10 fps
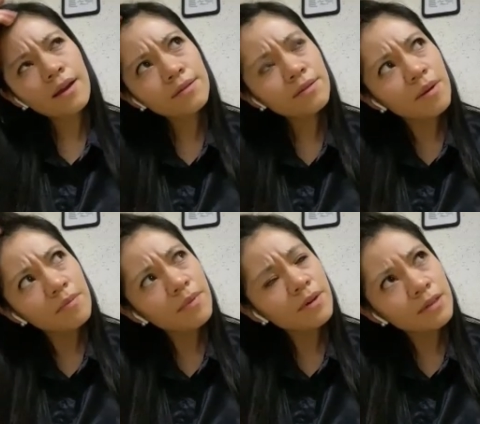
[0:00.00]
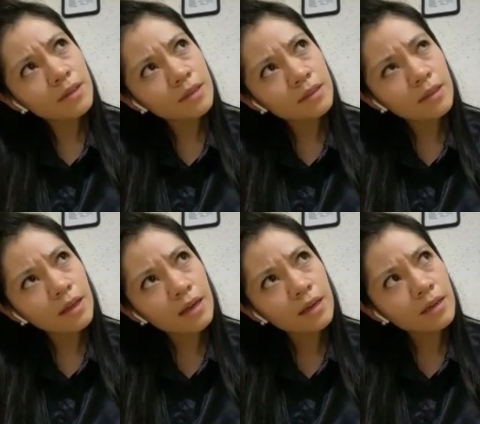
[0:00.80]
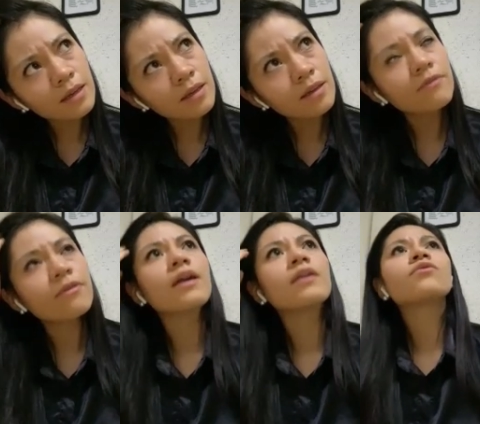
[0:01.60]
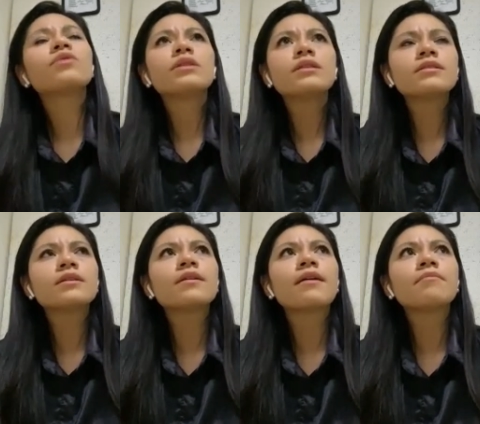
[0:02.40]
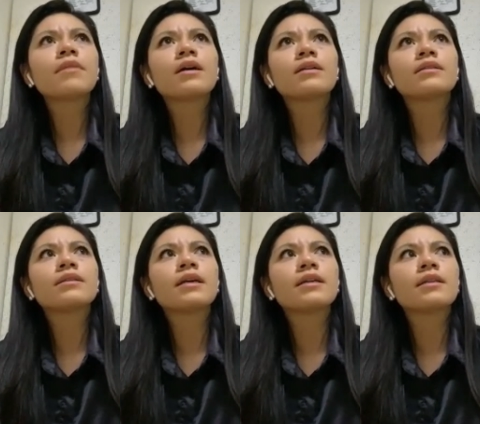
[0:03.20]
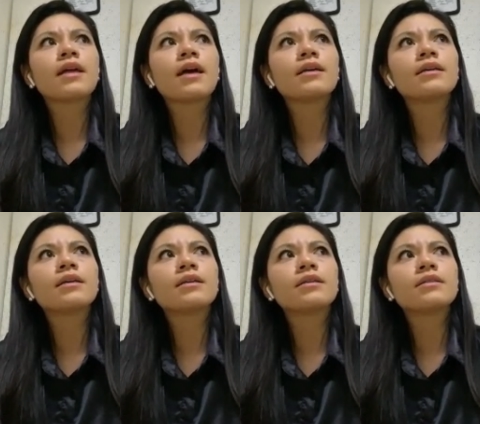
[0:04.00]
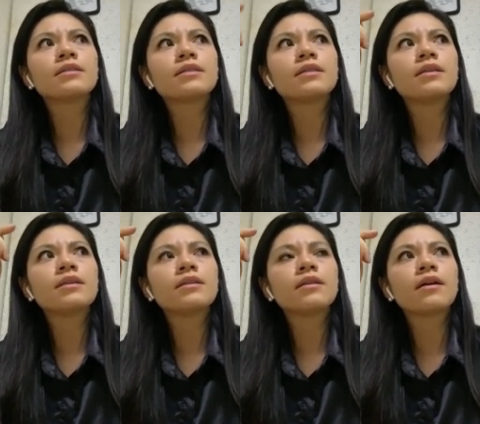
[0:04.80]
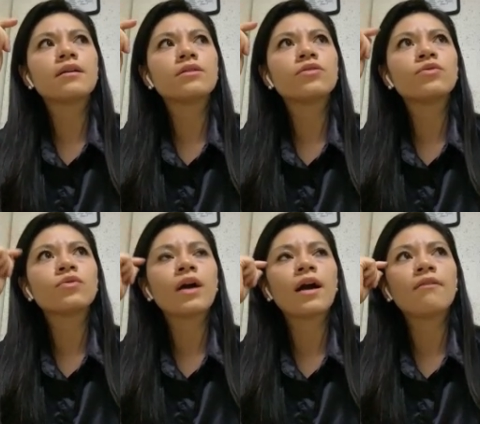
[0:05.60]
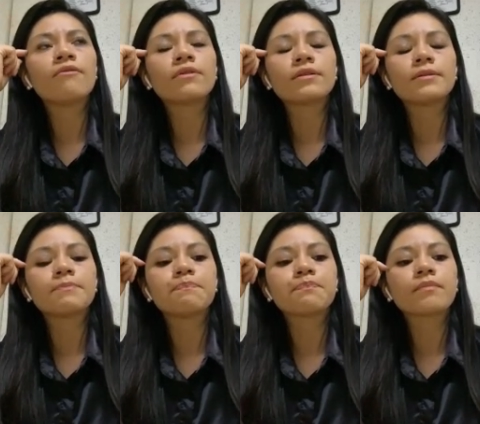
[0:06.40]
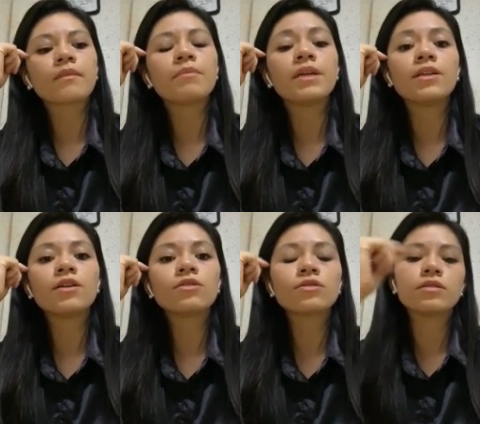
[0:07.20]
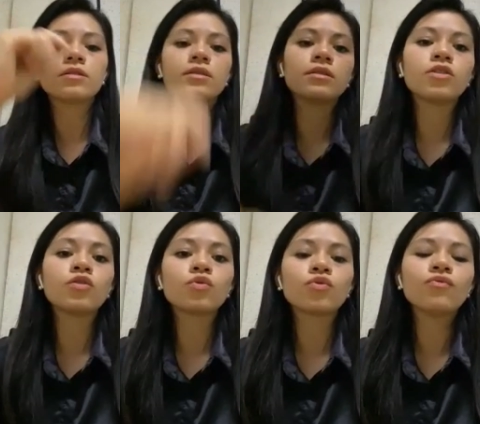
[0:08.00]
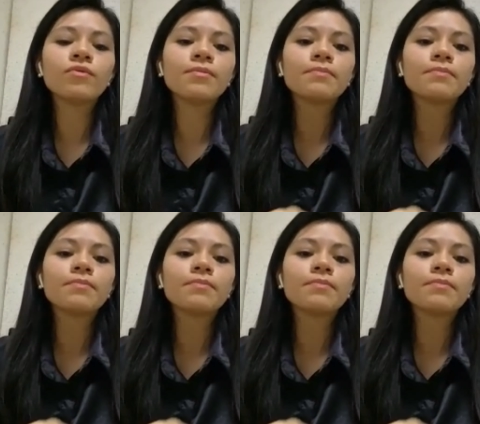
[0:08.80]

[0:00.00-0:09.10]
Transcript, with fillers: i remember that i find you in instagram and mm-hmm. then i see uh, you have um, videos in YouTube.